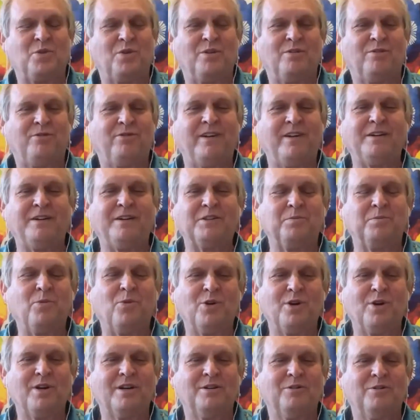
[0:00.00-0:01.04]
felt
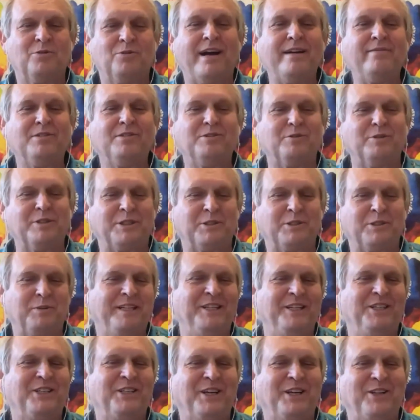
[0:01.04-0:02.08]
more rivalrous with
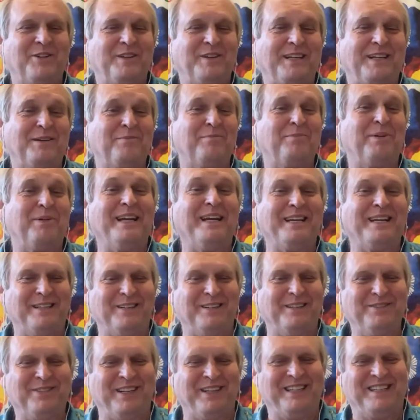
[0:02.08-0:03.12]
each other and
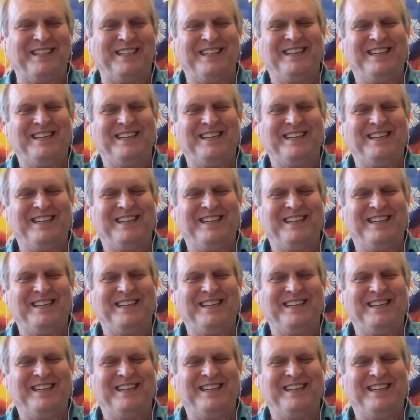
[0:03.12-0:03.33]
competitive,